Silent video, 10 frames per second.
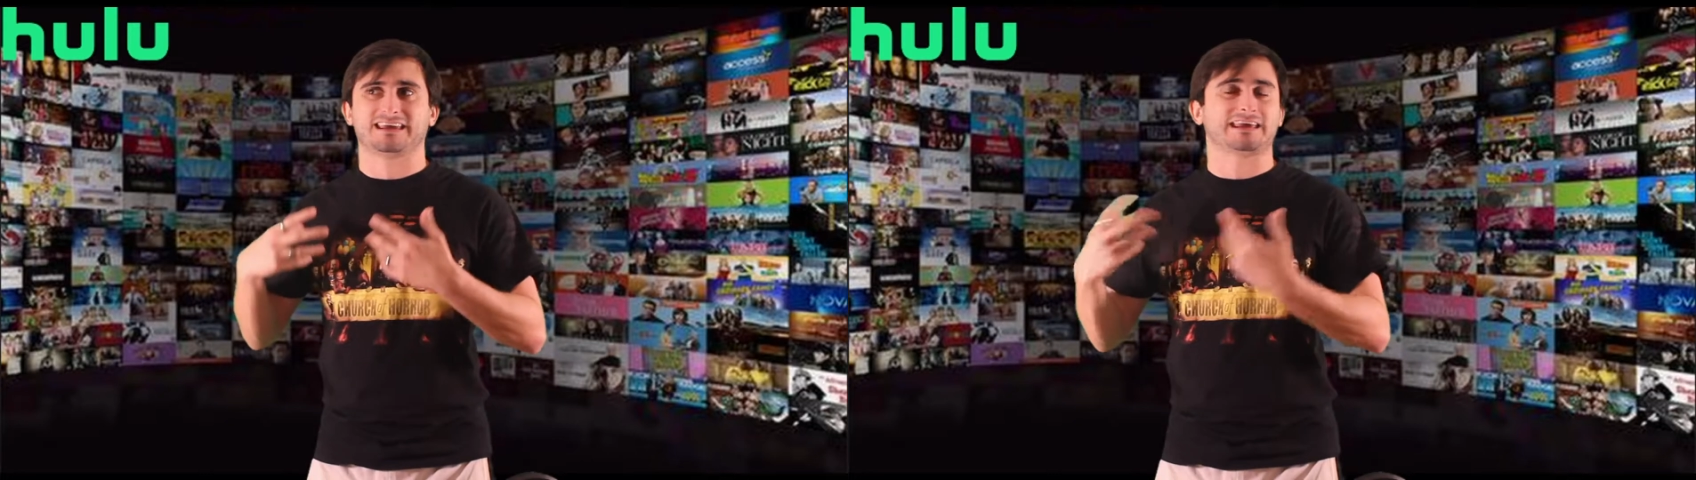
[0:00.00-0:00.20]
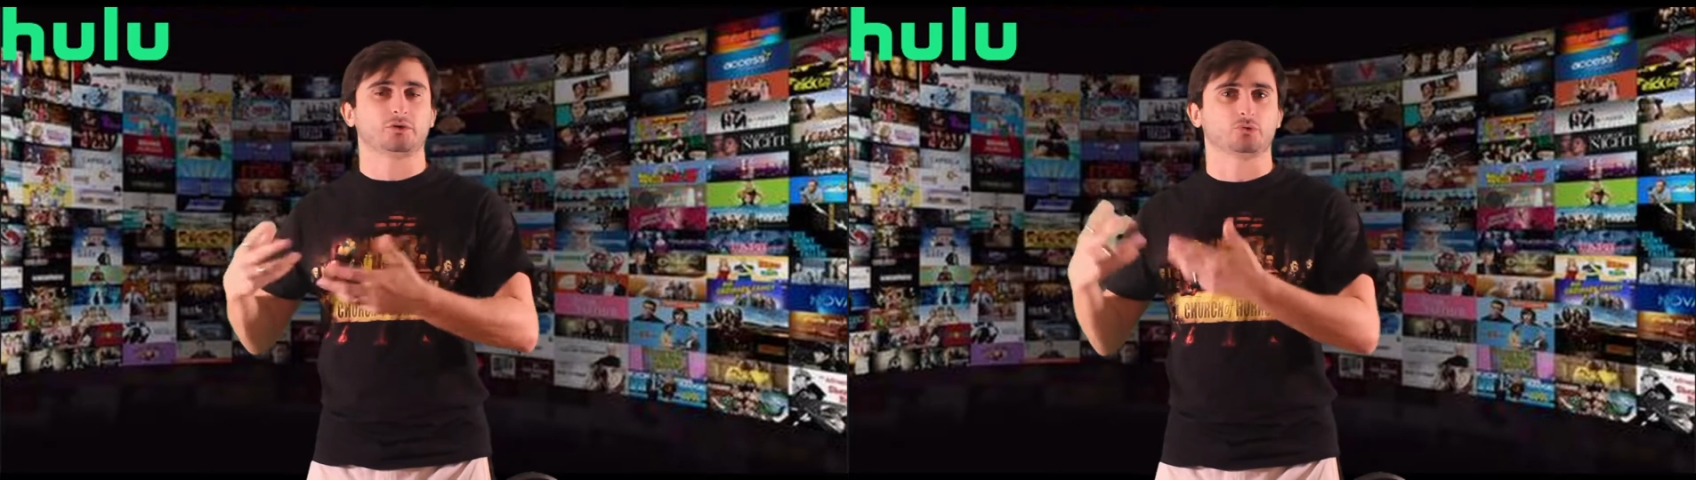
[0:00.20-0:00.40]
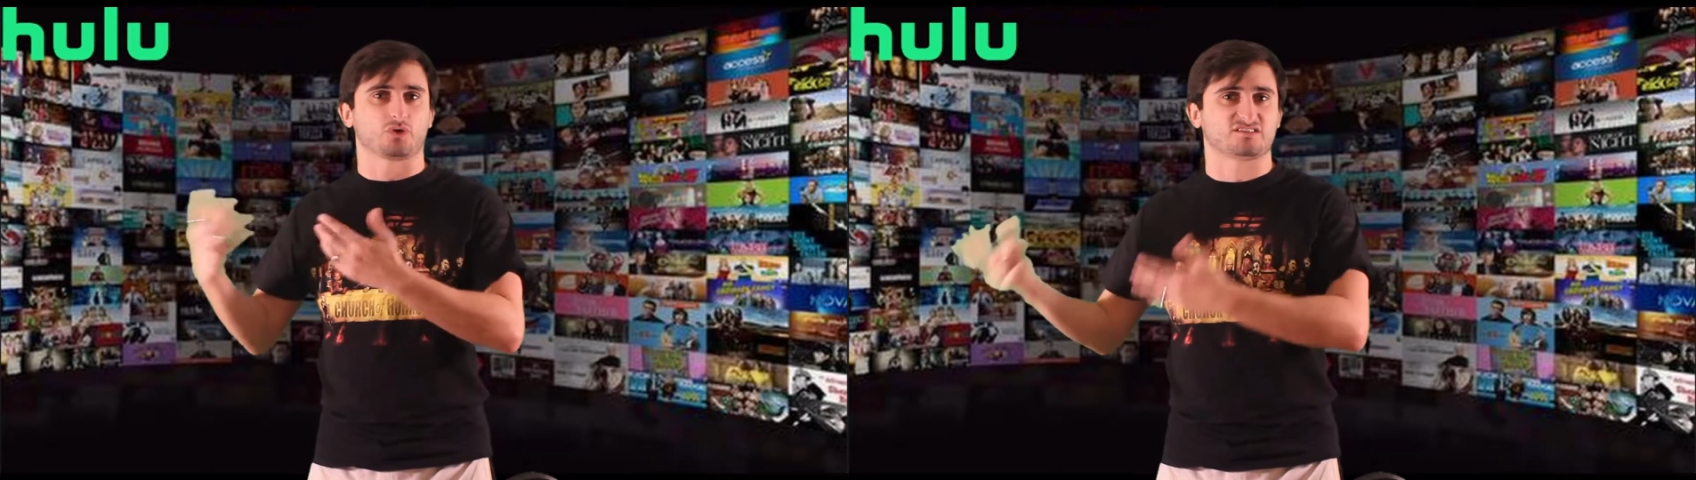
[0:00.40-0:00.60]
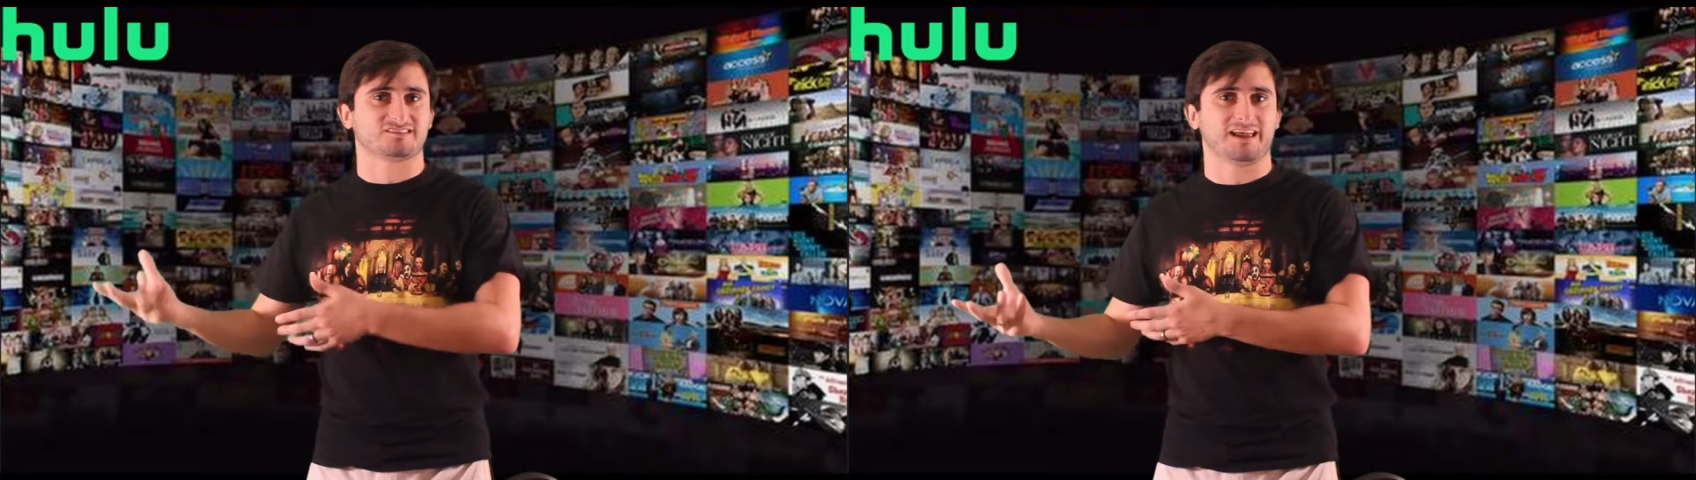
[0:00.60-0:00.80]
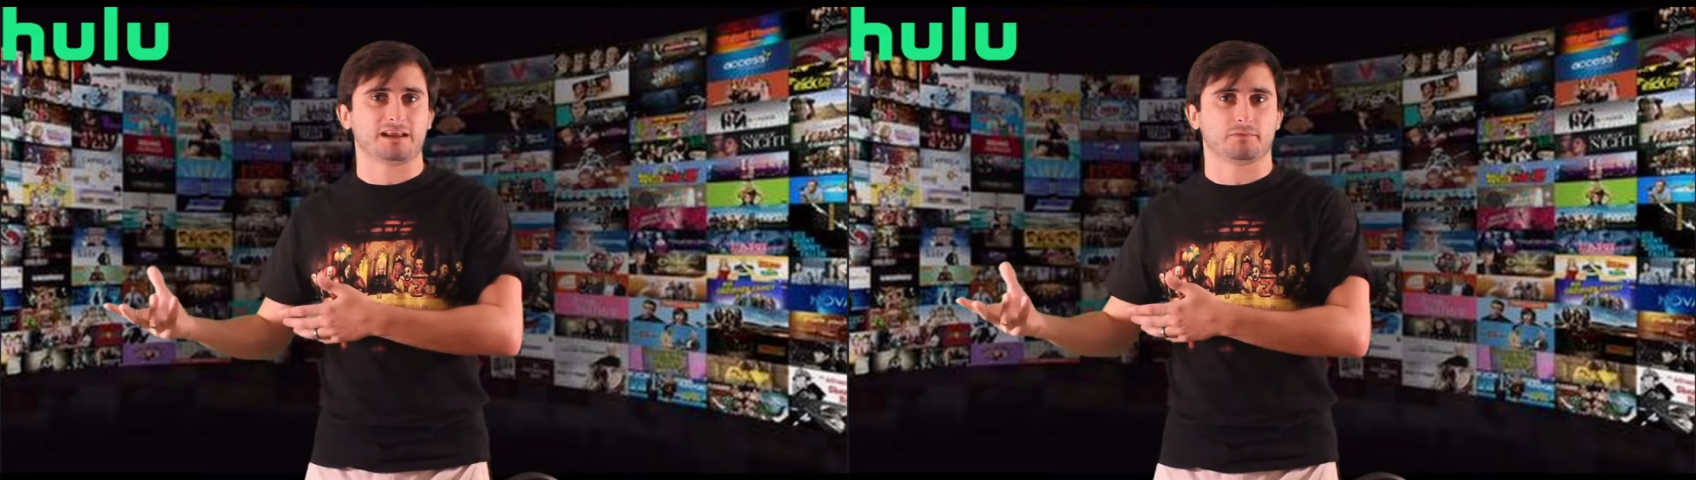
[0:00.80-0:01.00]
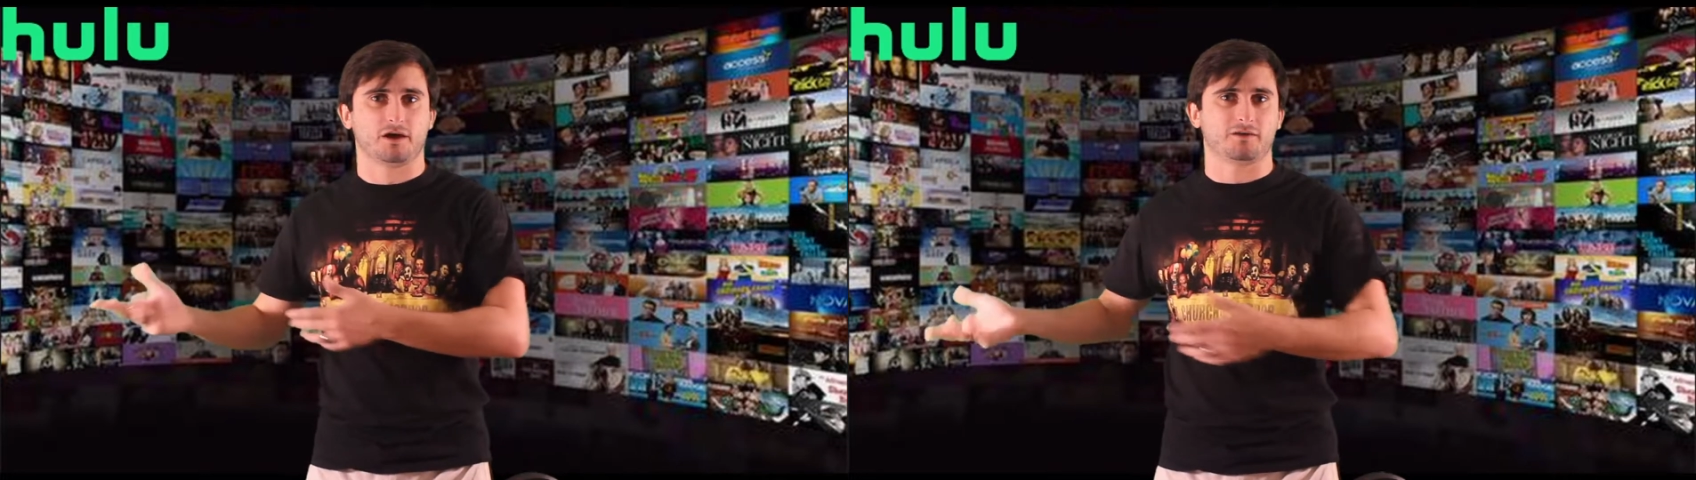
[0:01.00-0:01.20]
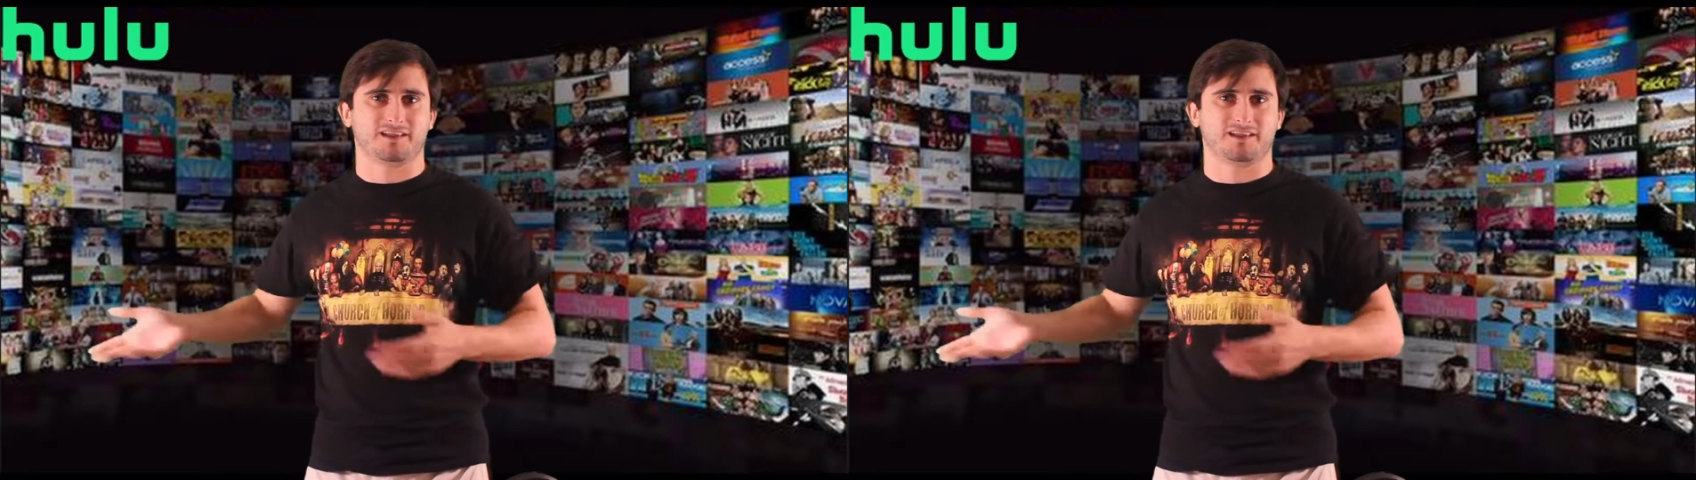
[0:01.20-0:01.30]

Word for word: killed or slain by